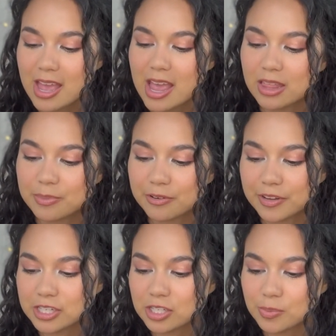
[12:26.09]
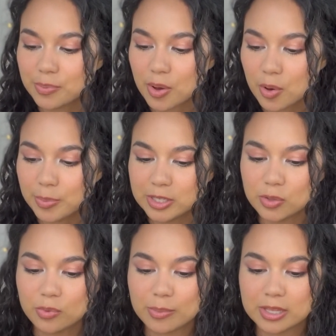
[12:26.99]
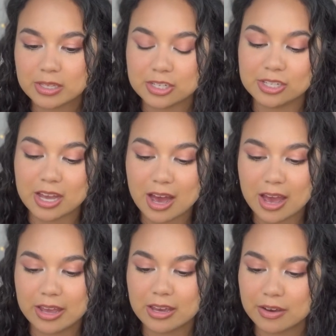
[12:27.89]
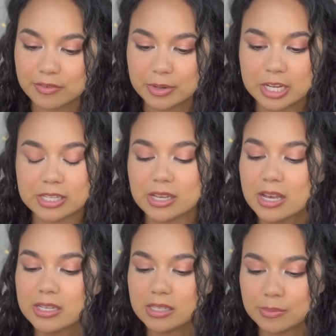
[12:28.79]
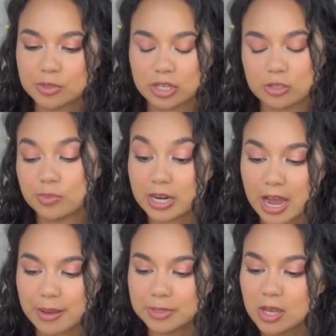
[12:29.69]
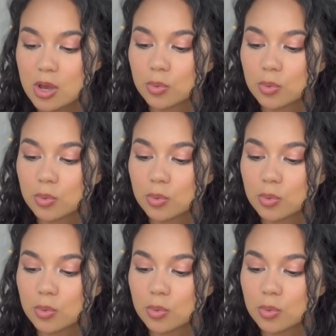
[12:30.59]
and the professions open to women such as I, governess, seamstress perhaps,